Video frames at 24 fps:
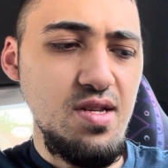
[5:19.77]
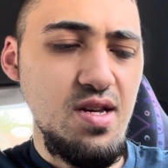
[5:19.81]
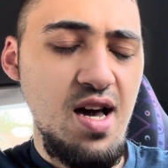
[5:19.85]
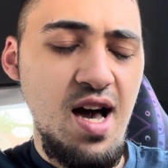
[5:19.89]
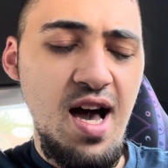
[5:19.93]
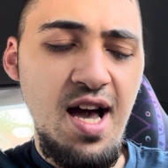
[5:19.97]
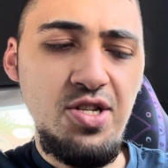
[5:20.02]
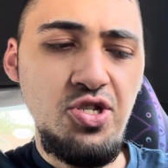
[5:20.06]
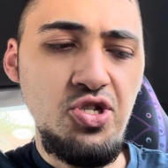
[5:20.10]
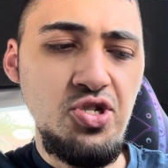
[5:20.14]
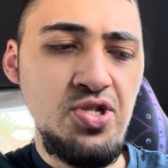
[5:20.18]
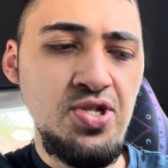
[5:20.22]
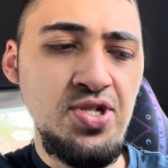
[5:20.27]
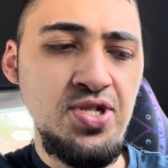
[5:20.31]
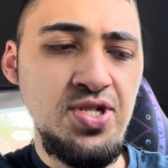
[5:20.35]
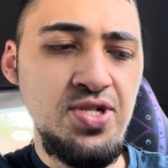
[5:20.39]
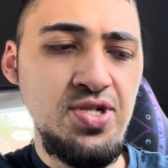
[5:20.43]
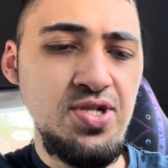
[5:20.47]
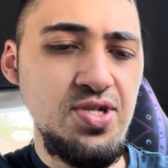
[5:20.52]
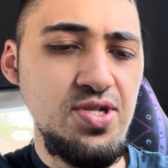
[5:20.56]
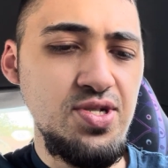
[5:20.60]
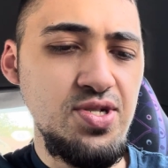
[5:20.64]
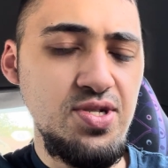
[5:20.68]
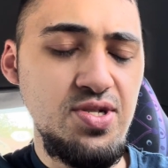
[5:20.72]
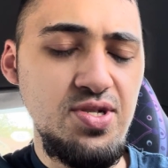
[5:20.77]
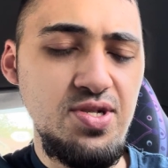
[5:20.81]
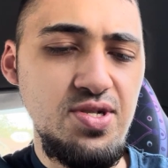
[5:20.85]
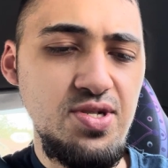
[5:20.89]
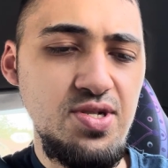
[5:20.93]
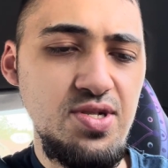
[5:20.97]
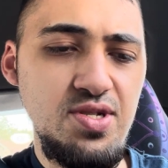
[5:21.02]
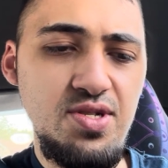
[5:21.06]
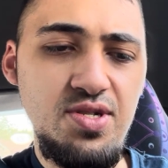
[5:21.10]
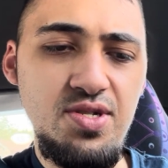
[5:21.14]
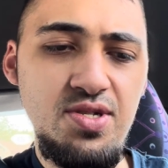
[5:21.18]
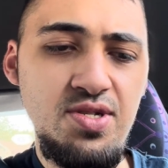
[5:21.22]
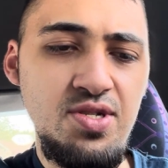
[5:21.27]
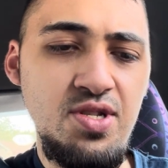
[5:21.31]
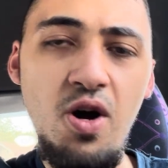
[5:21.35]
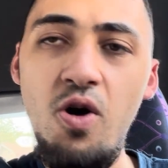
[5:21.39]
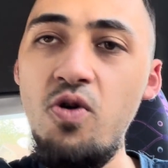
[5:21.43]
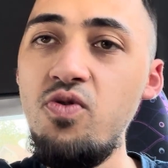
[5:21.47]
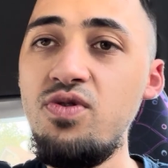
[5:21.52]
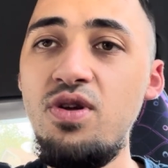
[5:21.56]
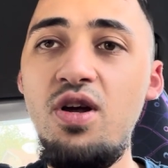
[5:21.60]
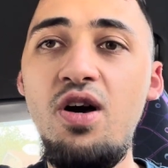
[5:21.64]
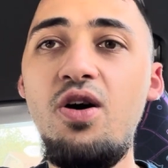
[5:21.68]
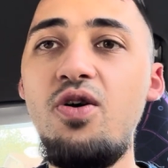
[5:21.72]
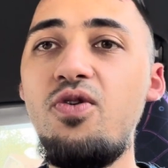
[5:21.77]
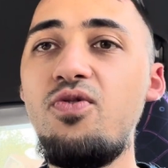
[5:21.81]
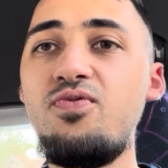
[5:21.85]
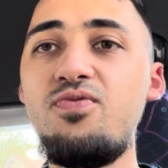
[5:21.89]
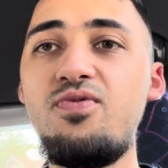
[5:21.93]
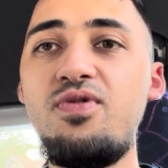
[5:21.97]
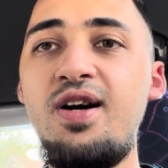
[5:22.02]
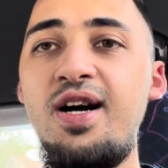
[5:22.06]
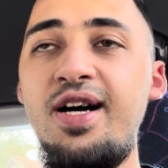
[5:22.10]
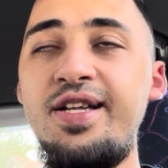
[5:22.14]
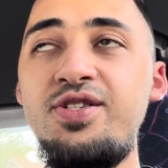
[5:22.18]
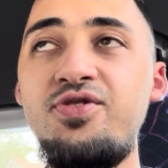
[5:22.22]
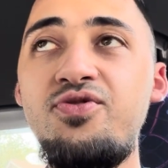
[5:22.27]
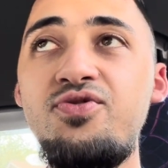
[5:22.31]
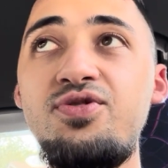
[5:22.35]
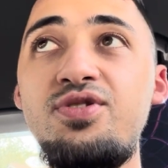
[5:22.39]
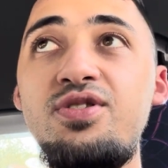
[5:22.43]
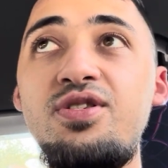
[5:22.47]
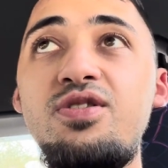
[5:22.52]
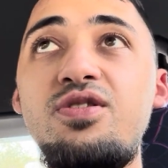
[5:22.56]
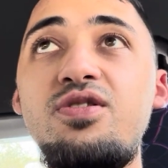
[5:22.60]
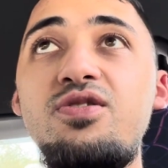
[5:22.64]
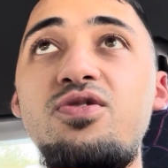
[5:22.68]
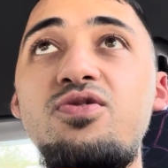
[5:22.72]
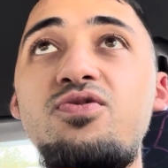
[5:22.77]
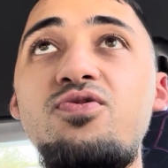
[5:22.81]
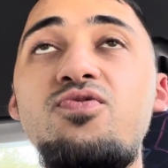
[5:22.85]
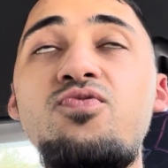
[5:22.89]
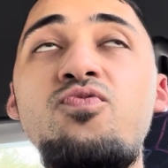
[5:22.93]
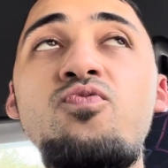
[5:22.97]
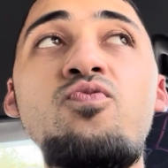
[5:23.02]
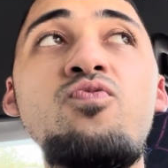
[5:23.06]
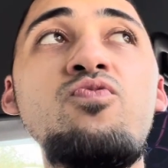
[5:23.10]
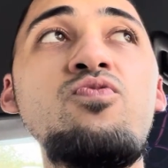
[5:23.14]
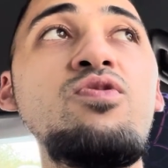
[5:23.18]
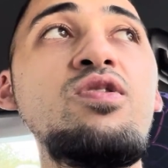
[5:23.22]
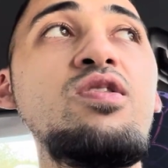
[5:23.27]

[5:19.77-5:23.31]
I just don't know. I don't know.